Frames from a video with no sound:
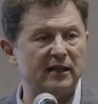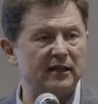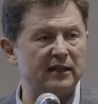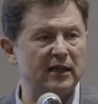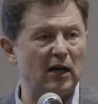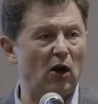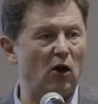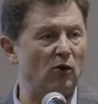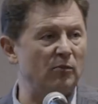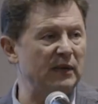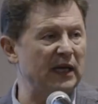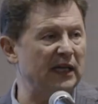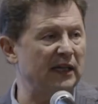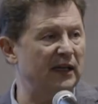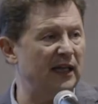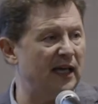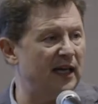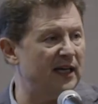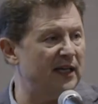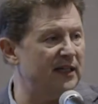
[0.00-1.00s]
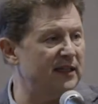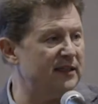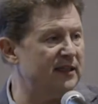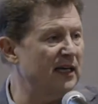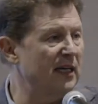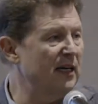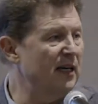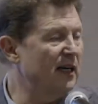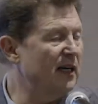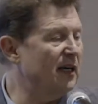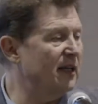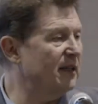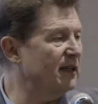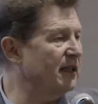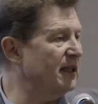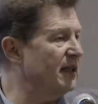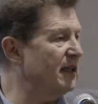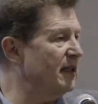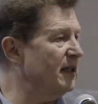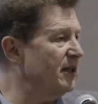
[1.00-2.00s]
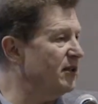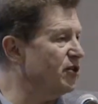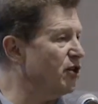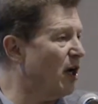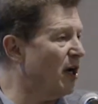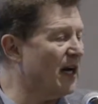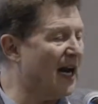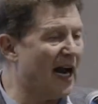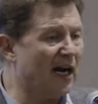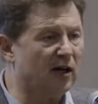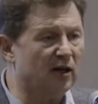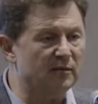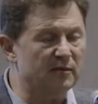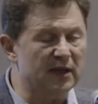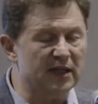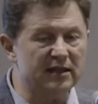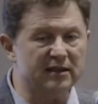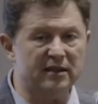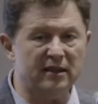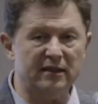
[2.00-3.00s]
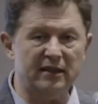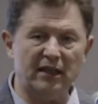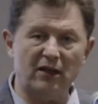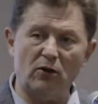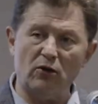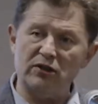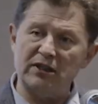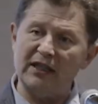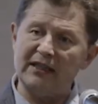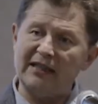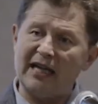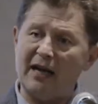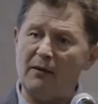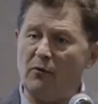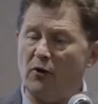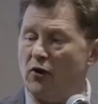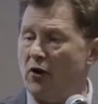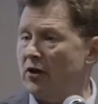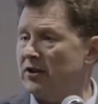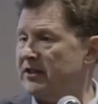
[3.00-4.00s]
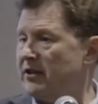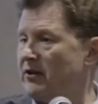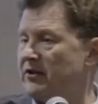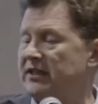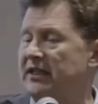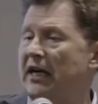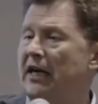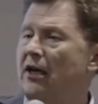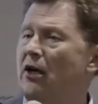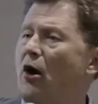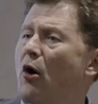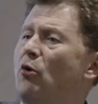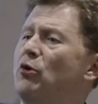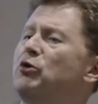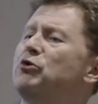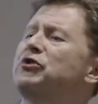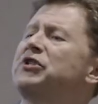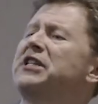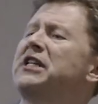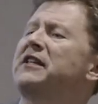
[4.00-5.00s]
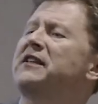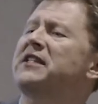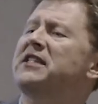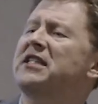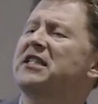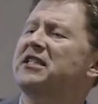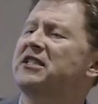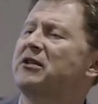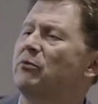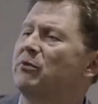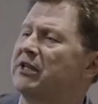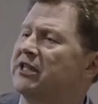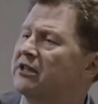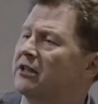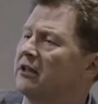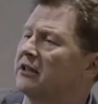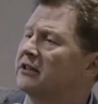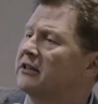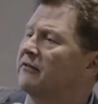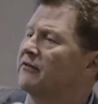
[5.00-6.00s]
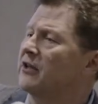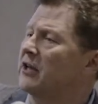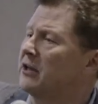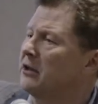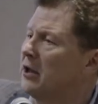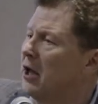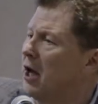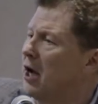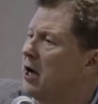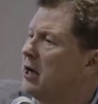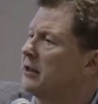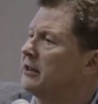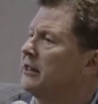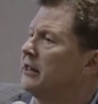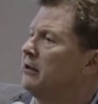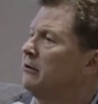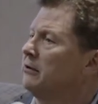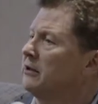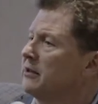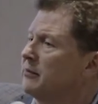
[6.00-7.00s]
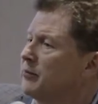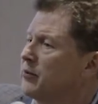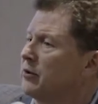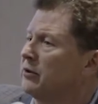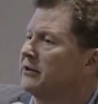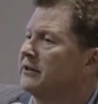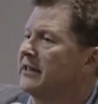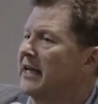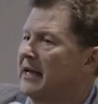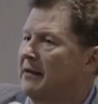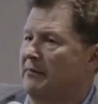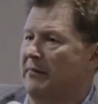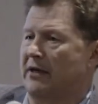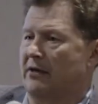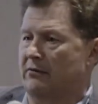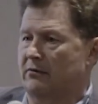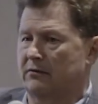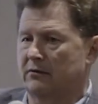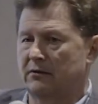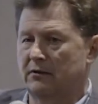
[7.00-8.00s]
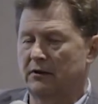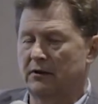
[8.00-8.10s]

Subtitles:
Naomi Kleins and the John Ackermans and the José Taibo Laws that are saying, oh, you see, this is the result of the long neoliberal nightmare.